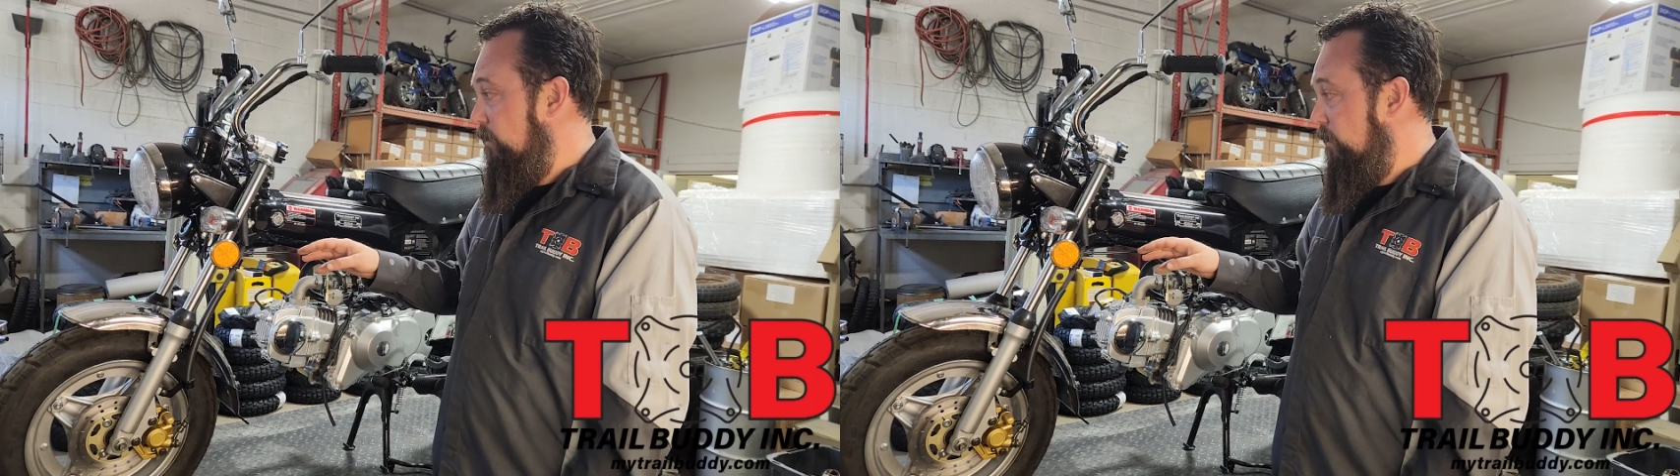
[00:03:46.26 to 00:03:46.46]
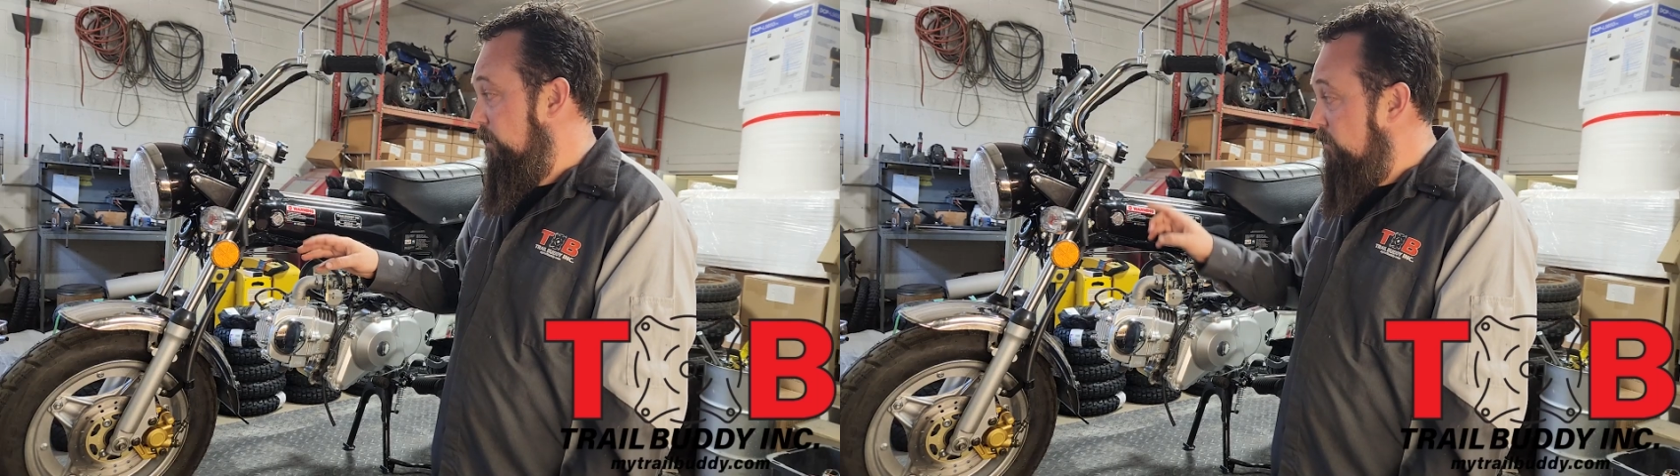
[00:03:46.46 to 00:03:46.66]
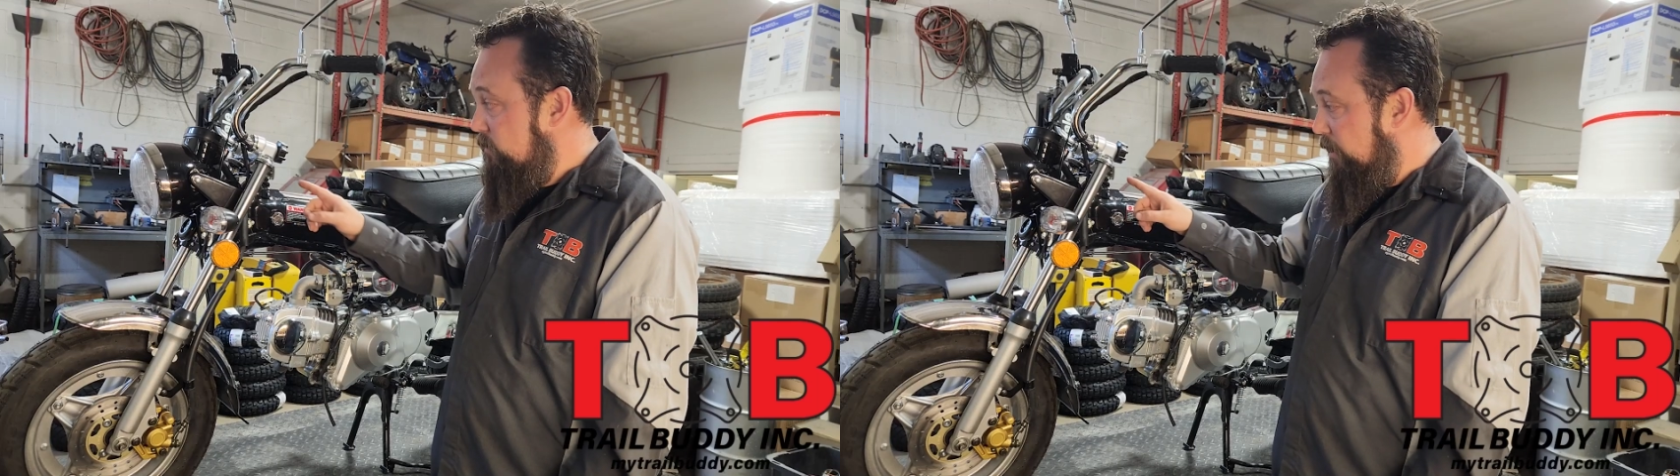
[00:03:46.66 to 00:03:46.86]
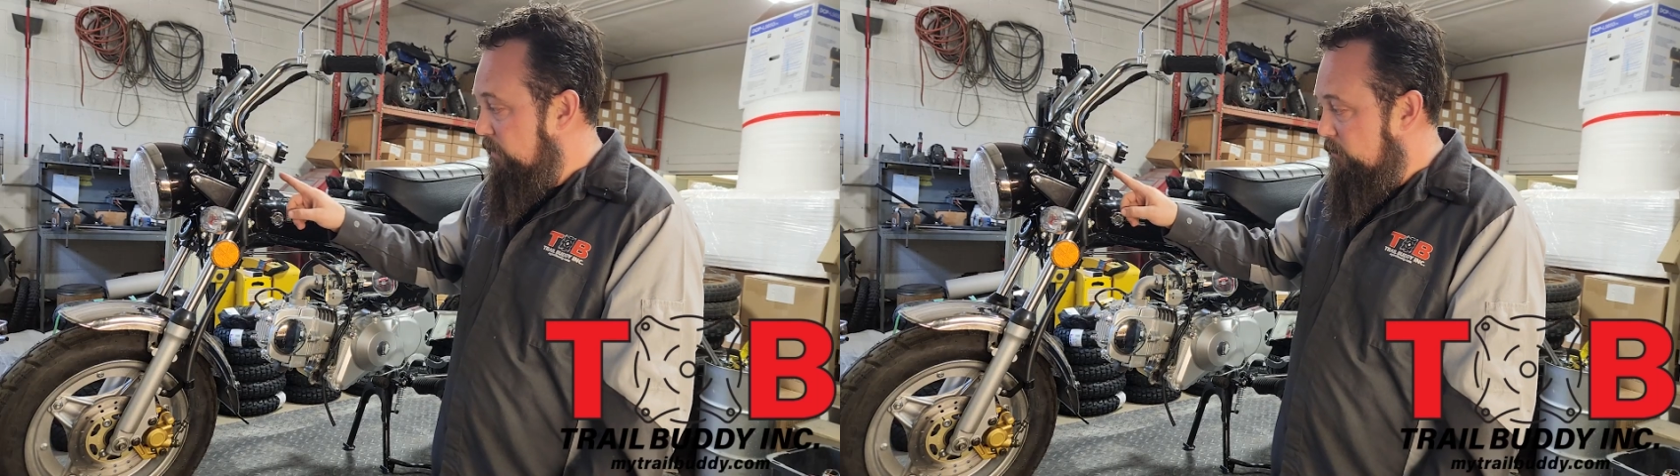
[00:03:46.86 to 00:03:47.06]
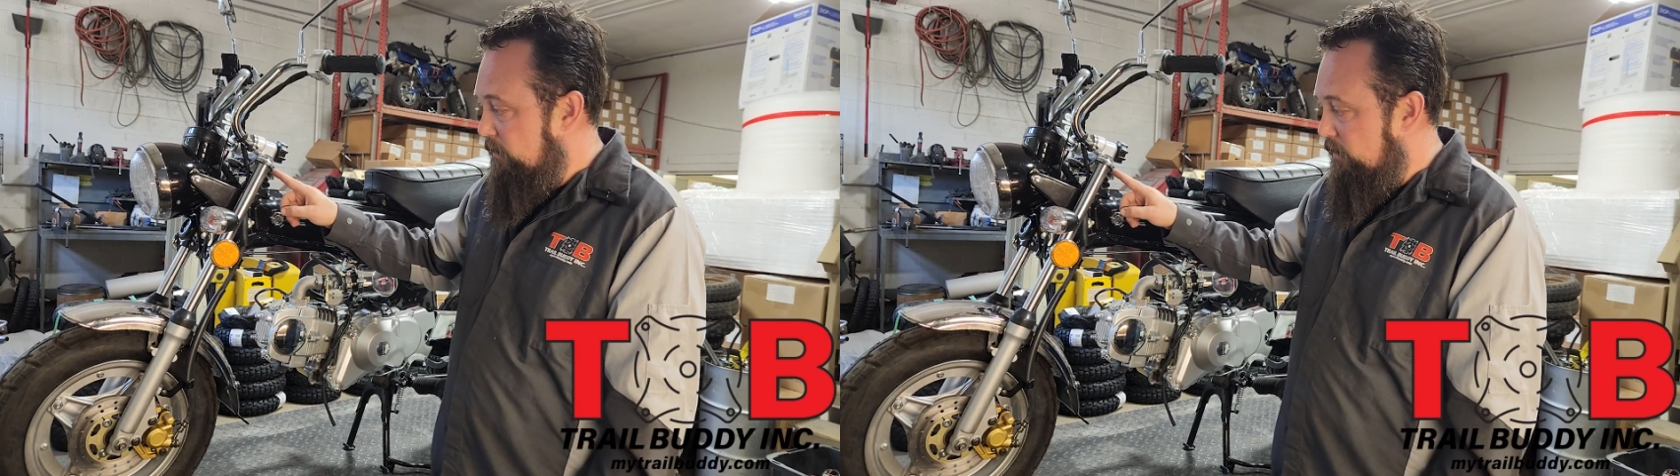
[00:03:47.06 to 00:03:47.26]
Also, I
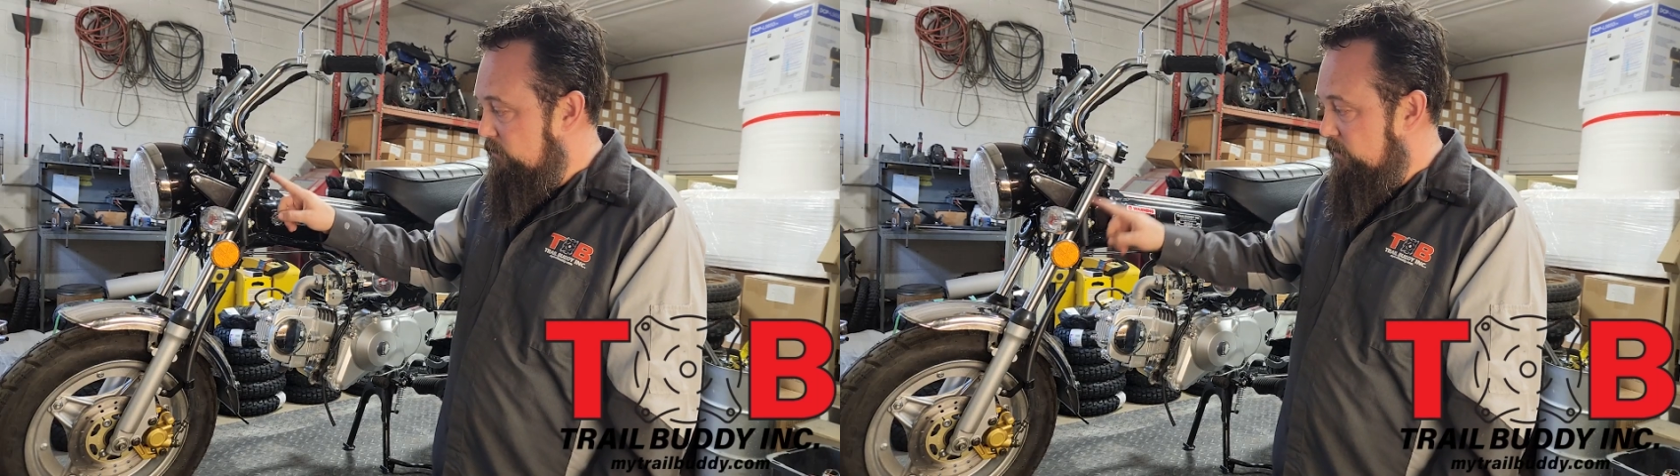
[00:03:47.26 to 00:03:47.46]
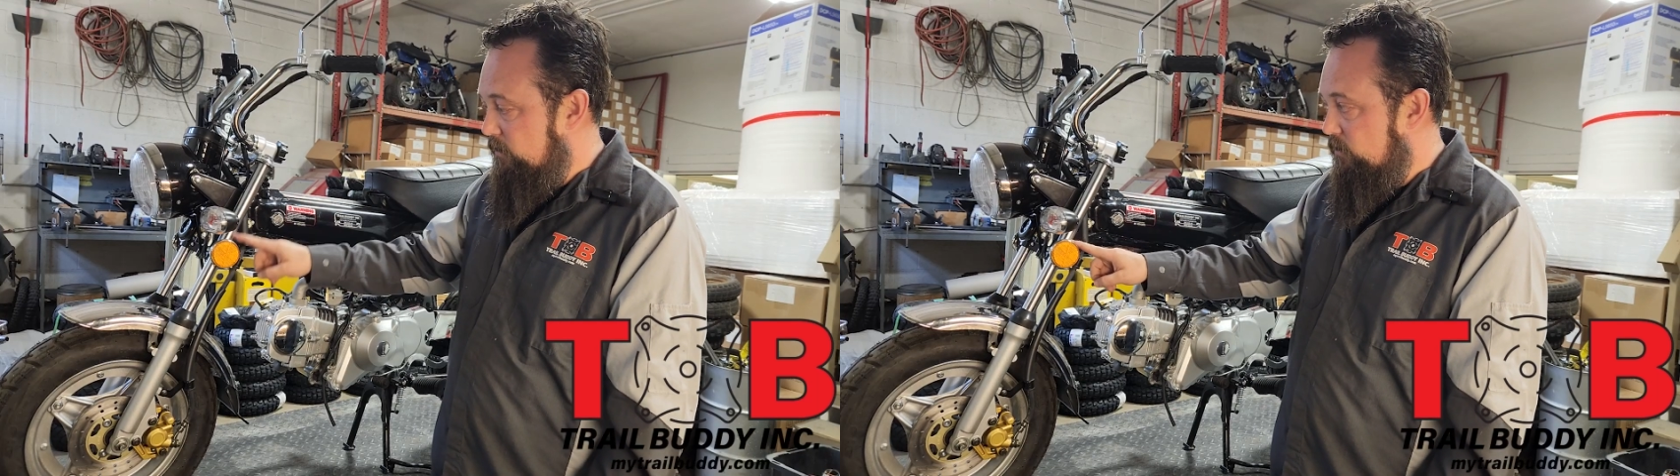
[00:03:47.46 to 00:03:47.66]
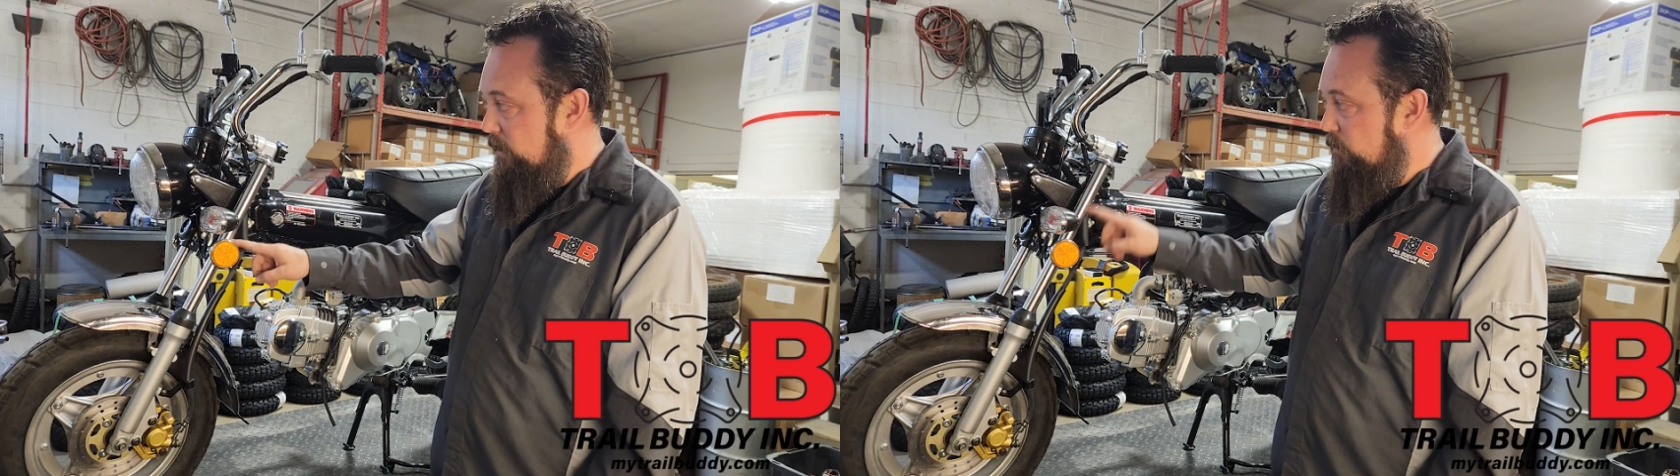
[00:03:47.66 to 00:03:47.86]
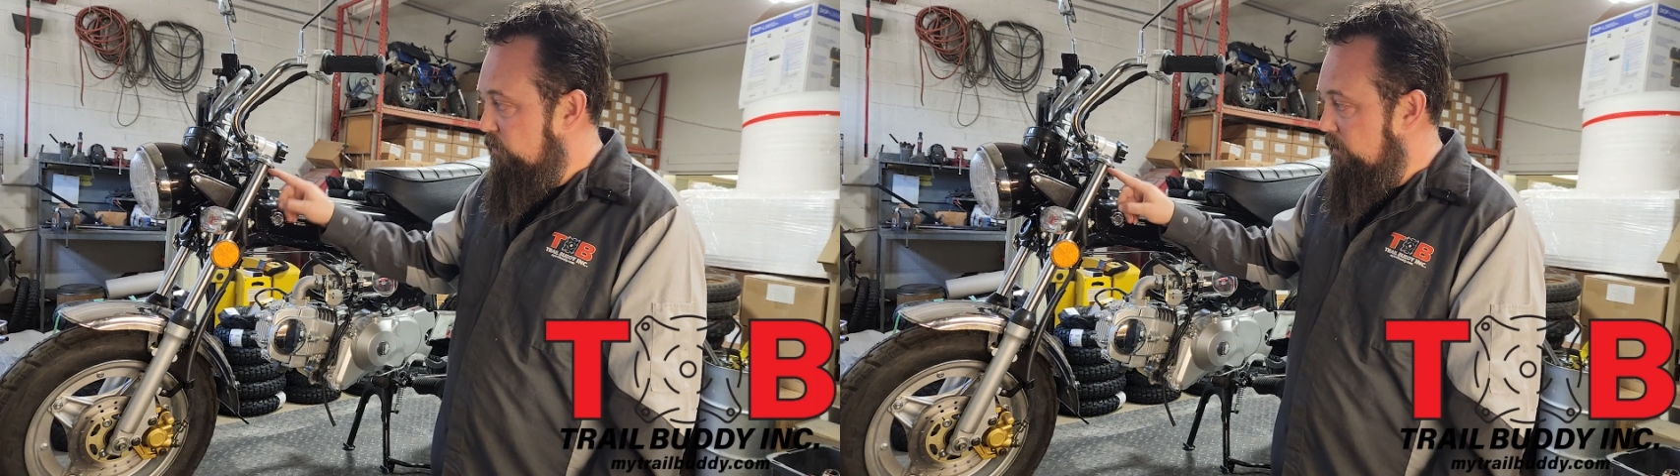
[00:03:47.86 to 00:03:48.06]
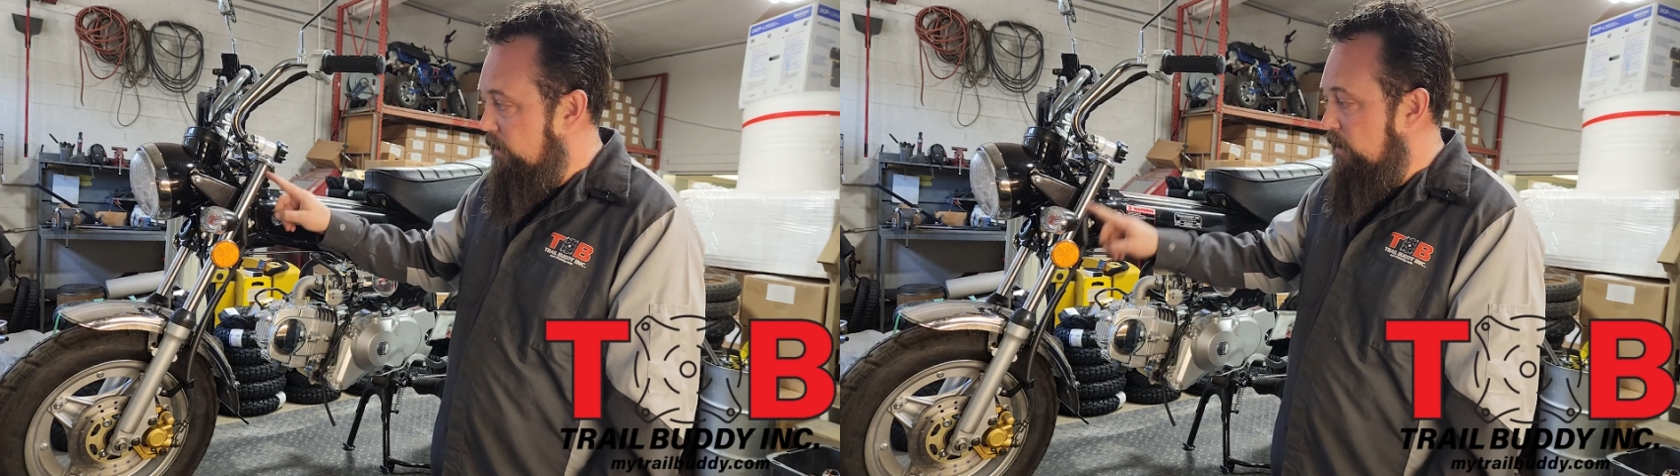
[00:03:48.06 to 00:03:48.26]
think we're also going to try to put